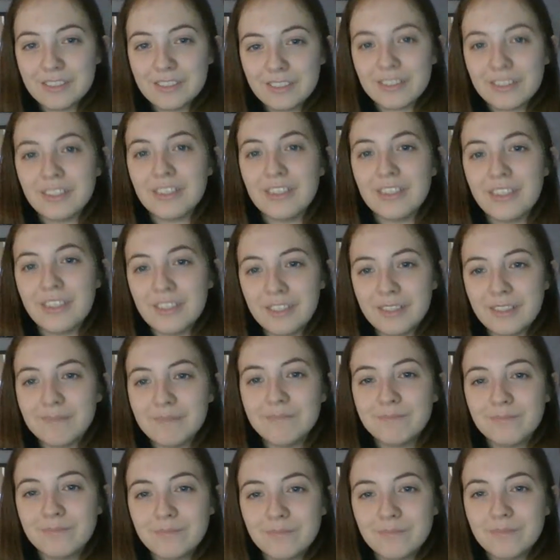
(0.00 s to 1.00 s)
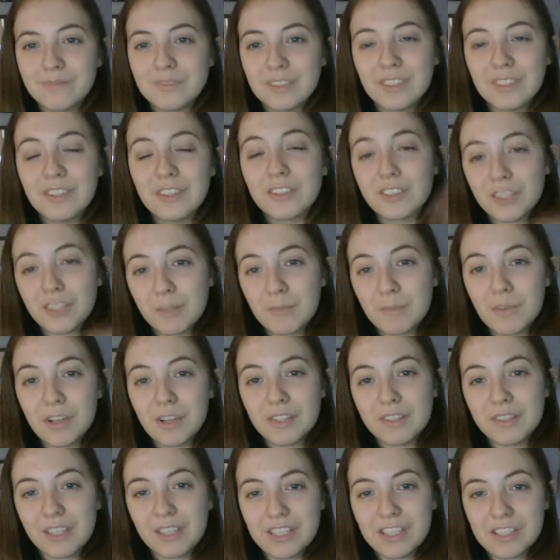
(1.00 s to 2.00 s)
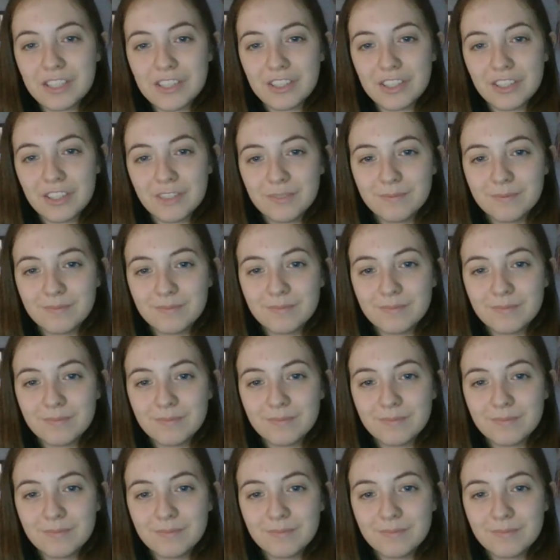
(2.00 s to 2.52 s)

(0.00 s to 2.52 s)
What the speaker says: the summarization.